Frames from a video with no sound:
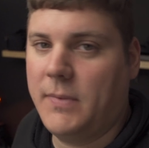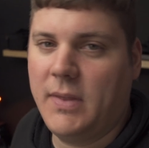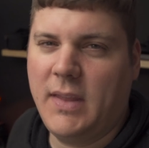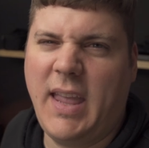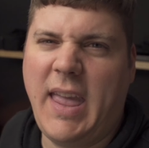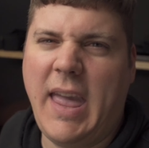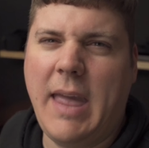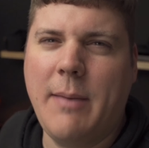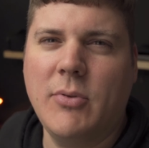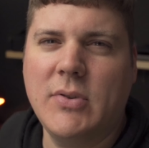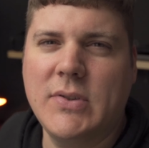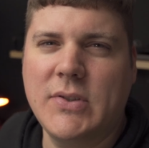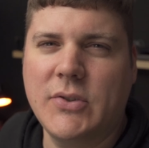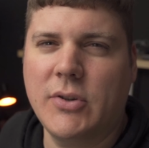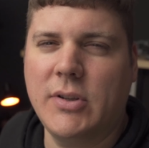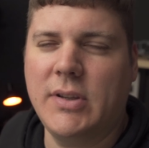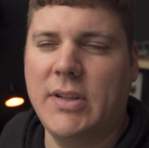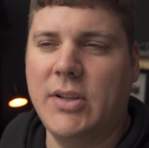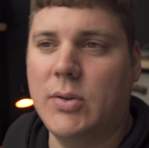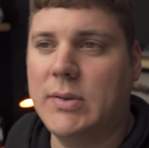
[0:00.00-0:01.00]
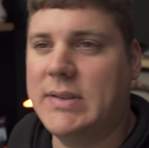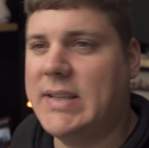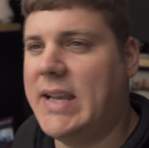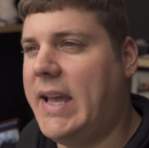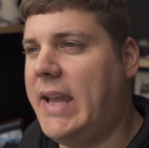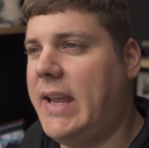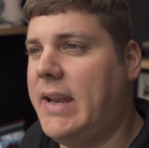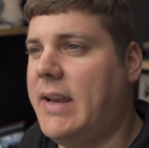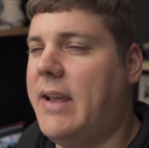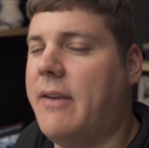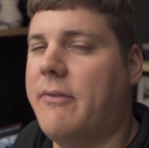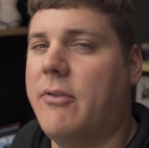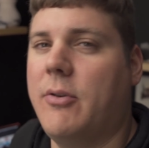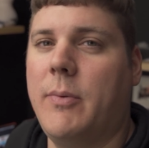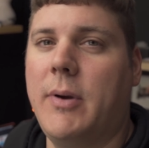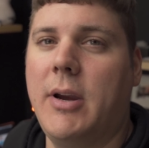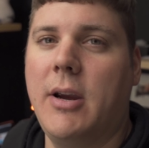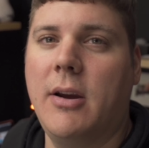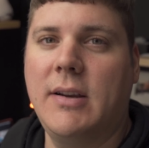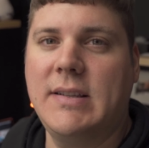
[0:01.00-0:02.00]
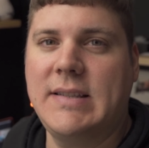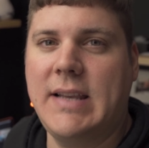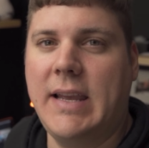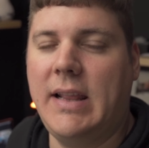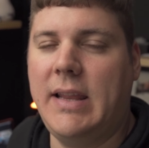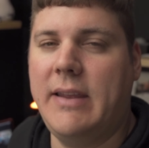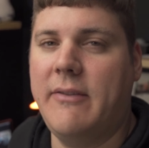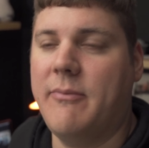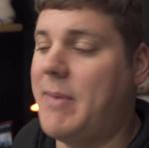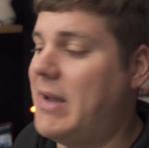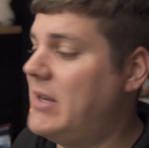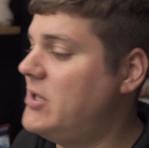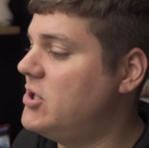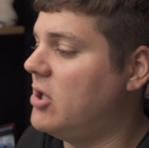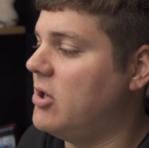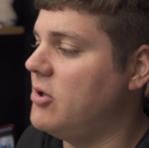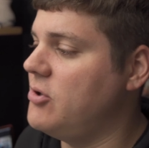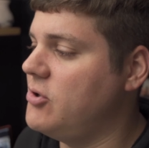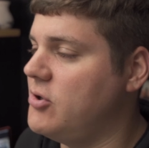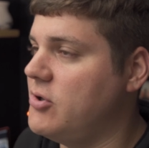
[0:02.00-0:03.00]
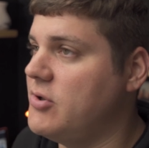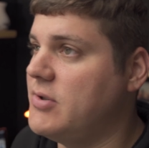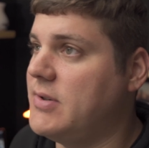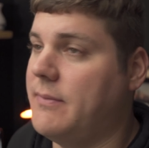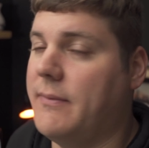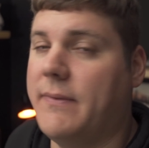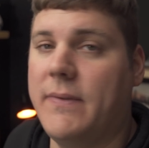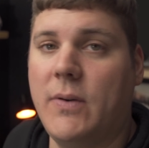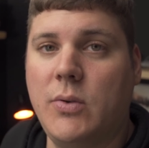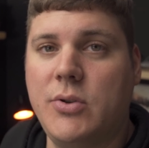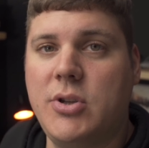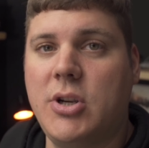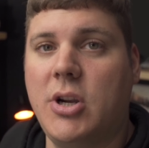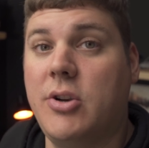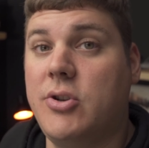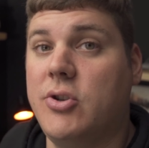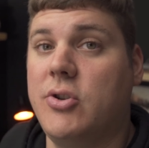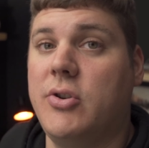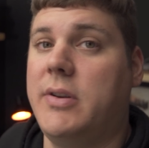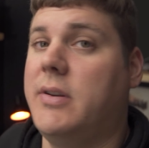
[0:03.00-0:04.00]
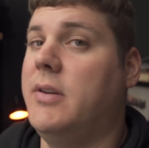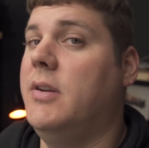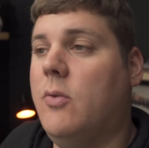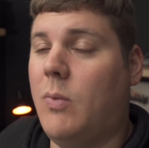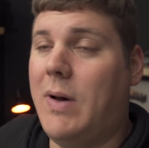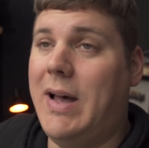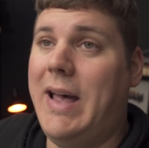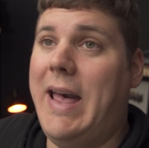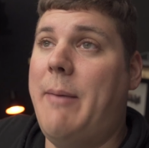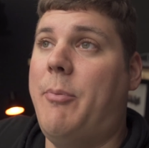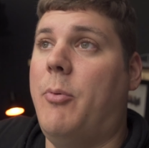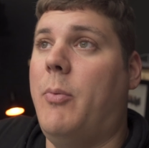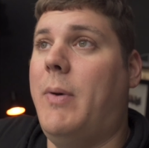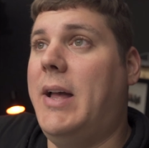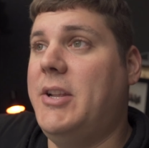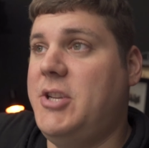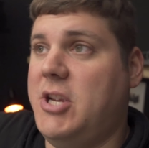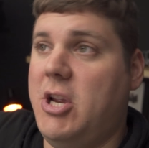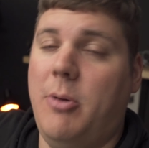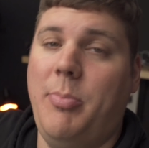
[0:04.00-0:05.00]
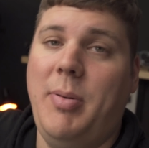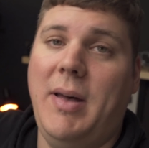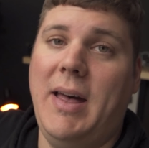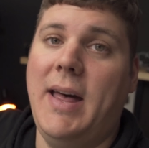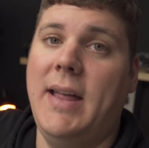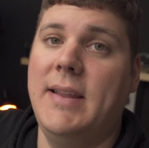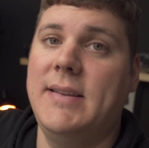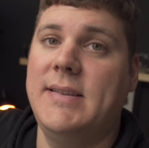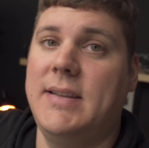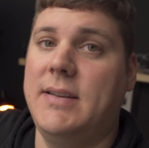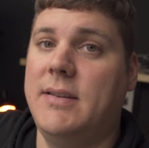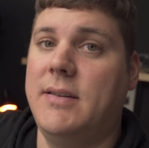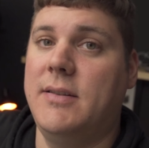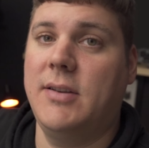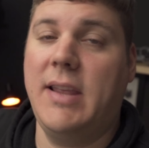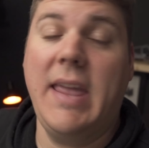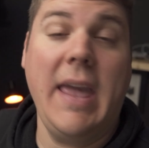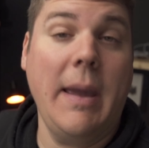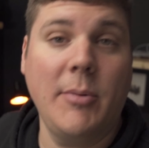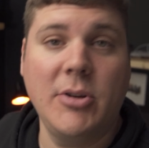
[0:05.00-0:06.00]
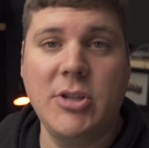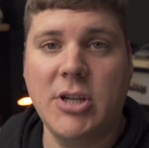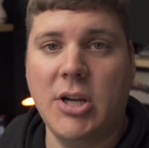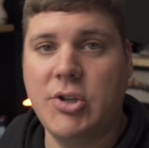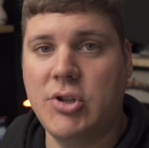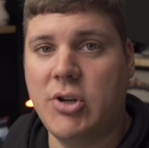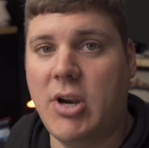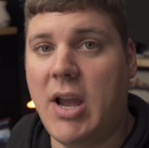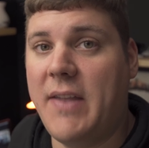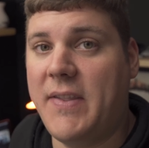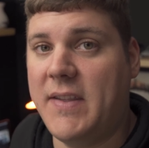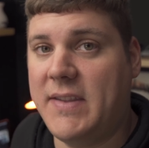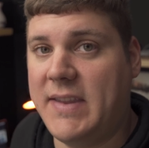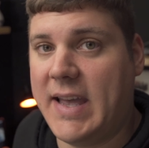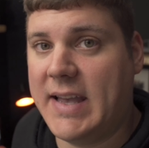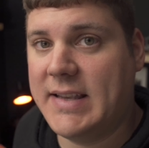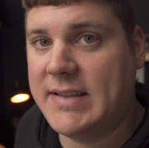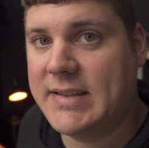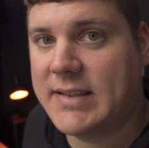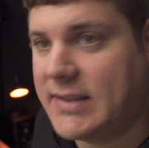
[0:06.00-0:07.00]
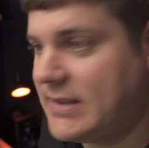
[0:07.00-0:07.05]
The cables are a little tight everywhere because I leave my chargers and phone charger and Apple Watch, AirPods, and camera charger on the desk.